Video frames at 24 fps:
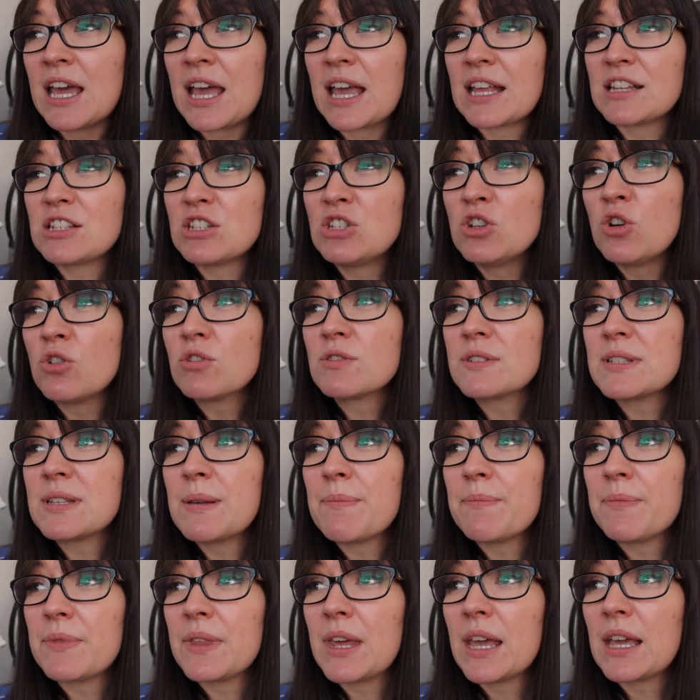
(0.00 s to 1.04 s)
It's not
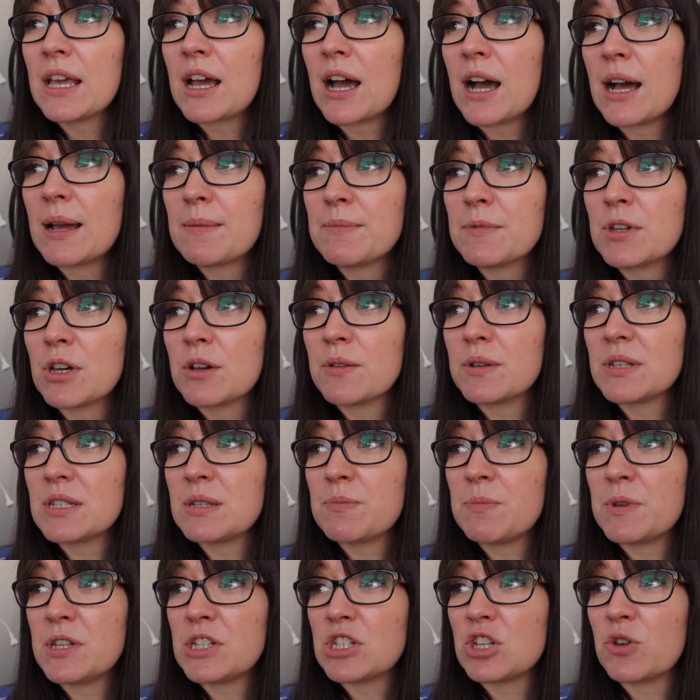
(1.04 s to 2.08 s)
something I'm going
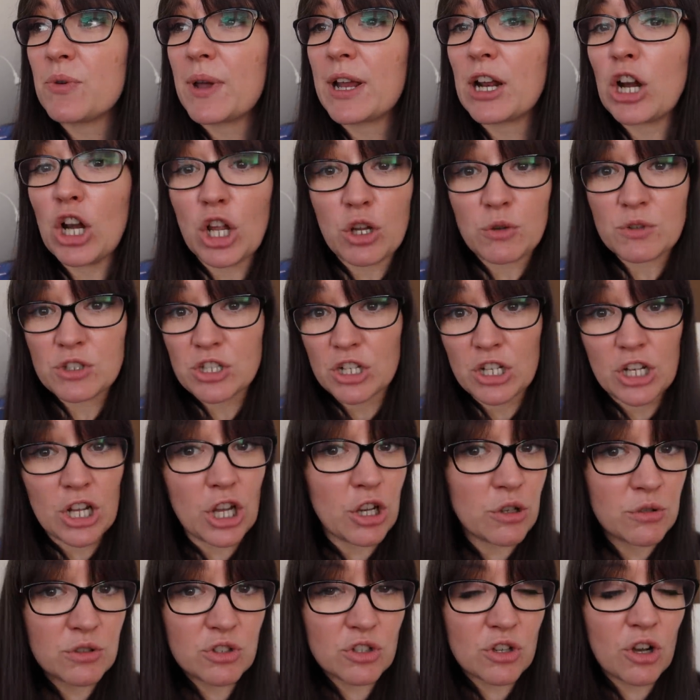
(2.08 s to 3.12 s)
to be doing loads and
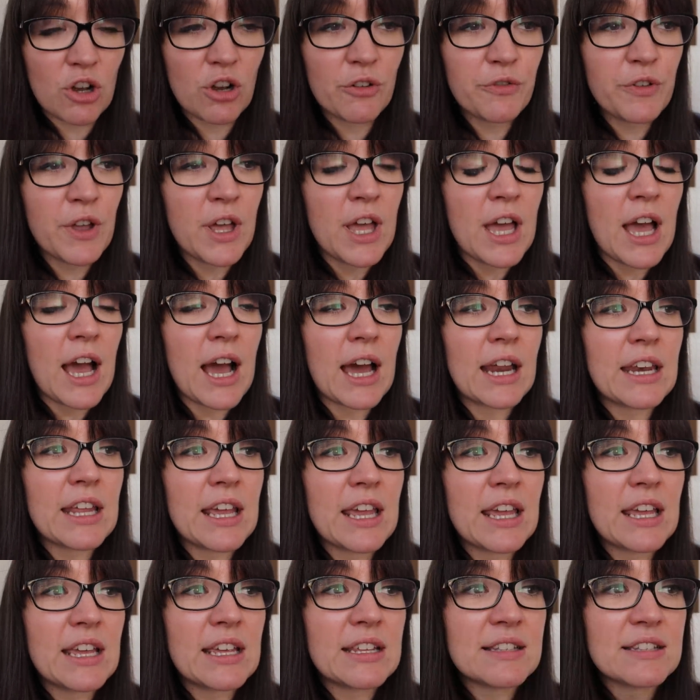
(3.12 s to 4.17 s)
loads of, and
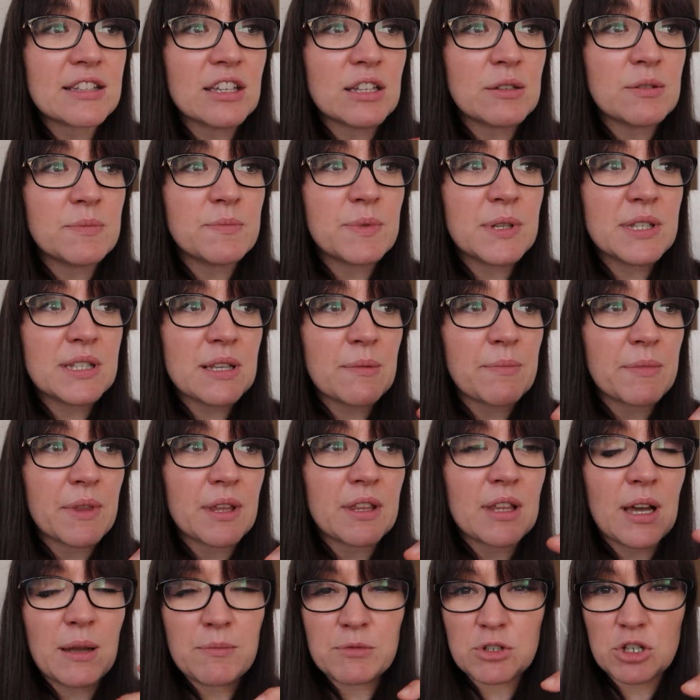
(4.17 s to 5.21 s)
it is going to be
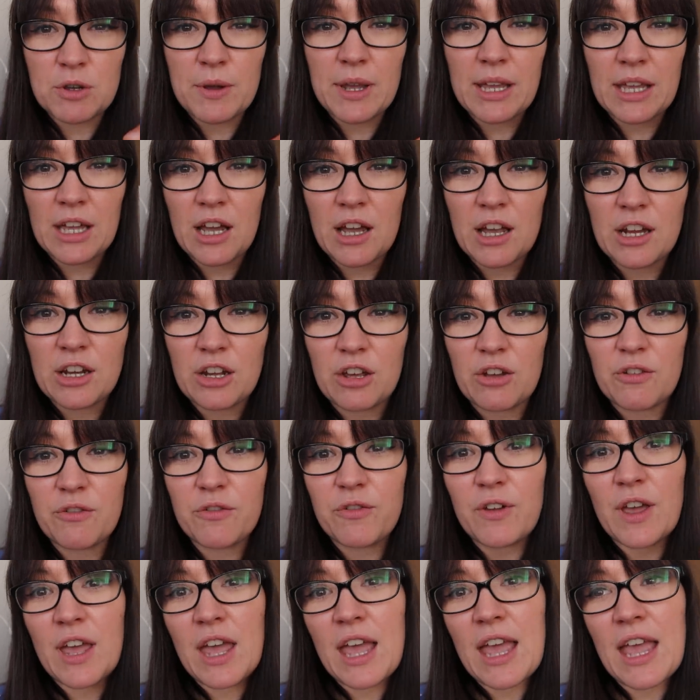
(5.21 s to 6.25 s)
something I'm doing kind of
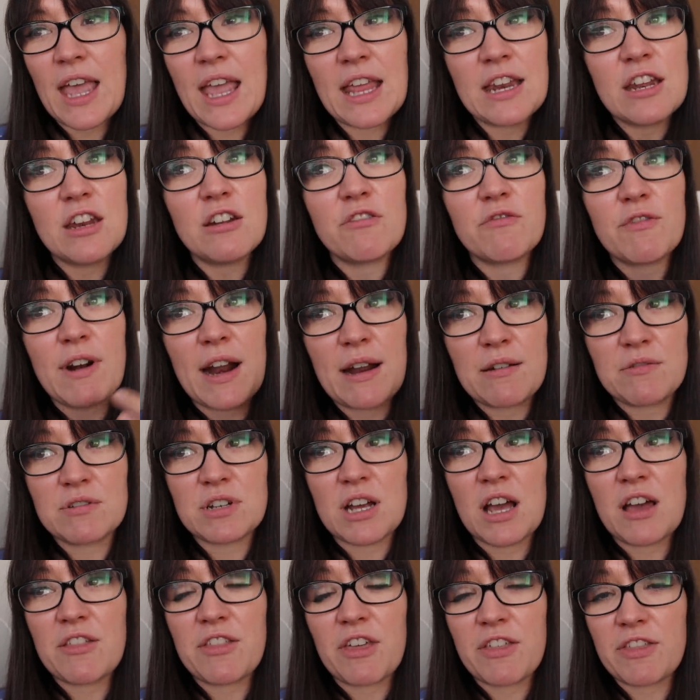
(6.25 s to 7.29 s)
in and around
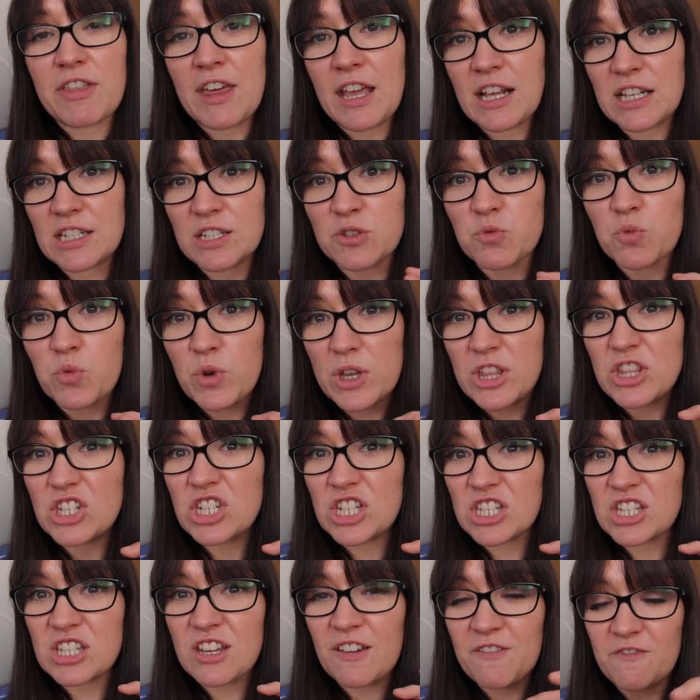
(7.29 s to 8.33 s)
other things with
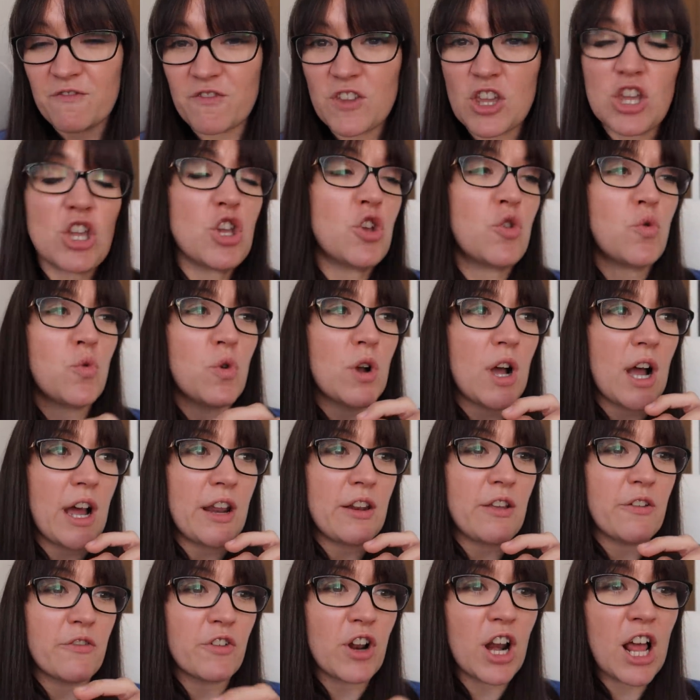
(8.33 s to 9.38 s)
just a few
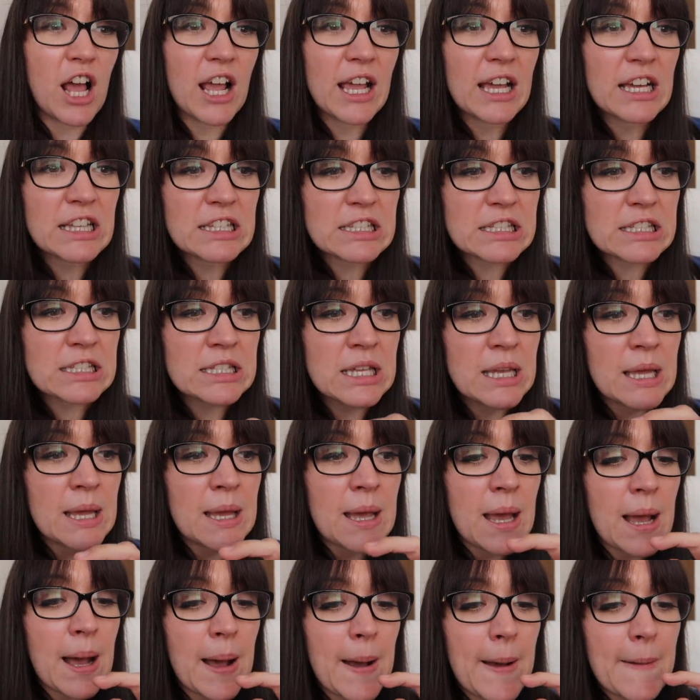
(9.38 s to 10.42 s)
kind of clients,
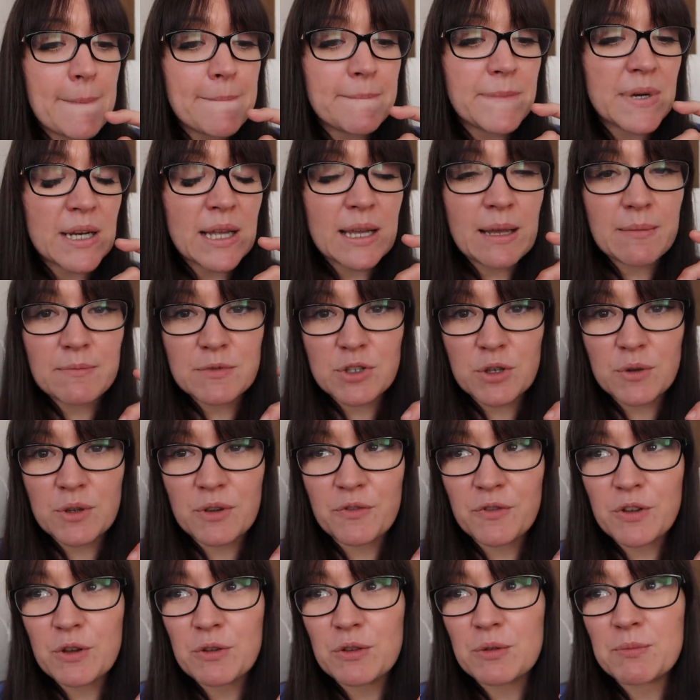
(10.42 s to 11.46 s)
but I am doing a
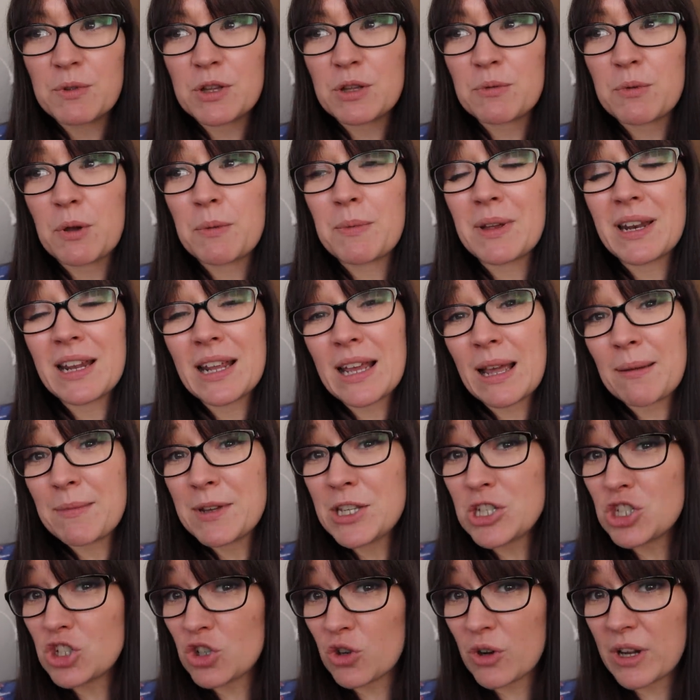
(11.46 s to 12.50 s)
few of them at the moment, and I am
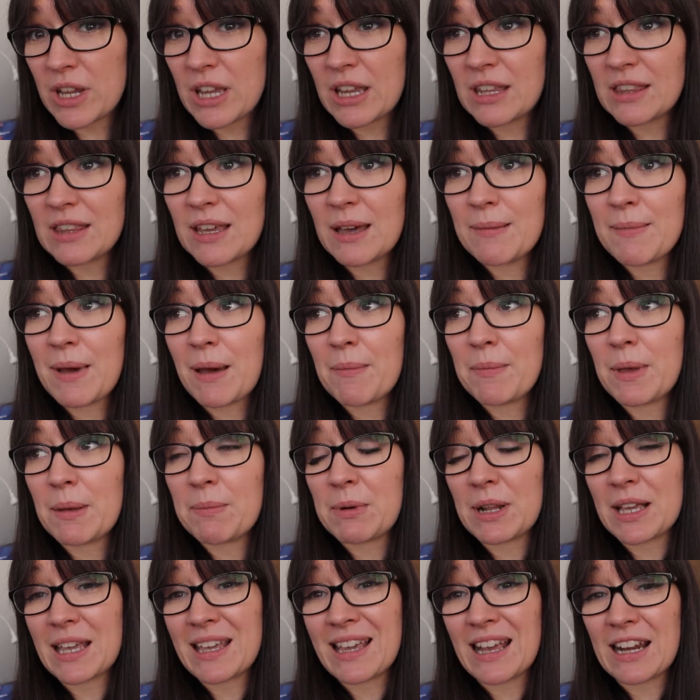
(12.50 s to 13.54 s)
enjoying them, and
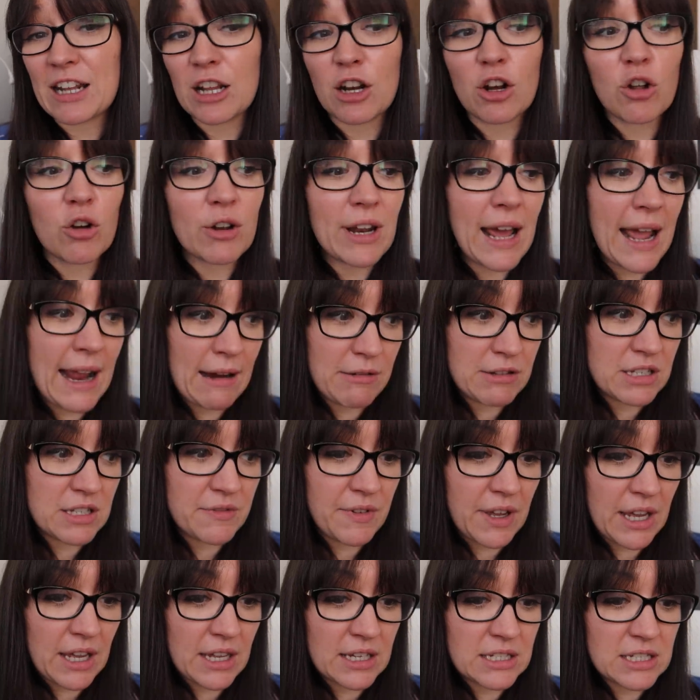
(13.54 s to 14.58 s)
people are getting a lot out of
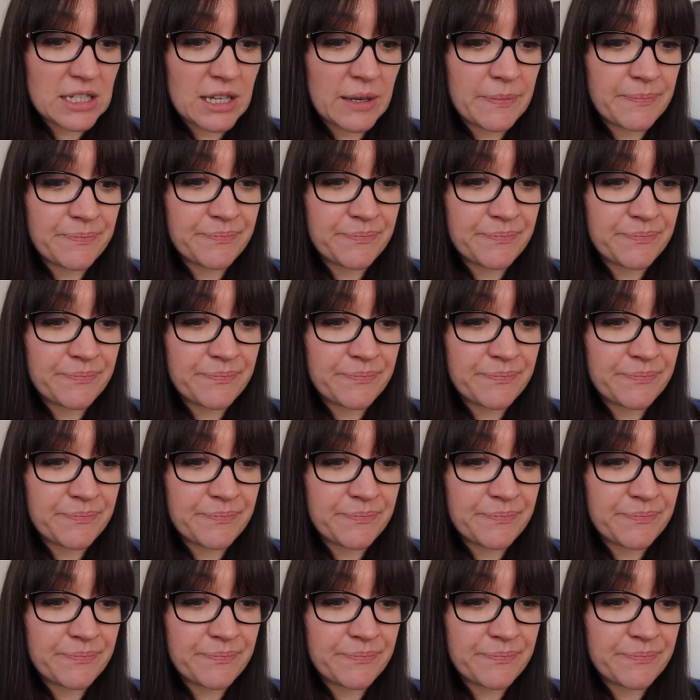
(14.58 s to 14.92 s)
it.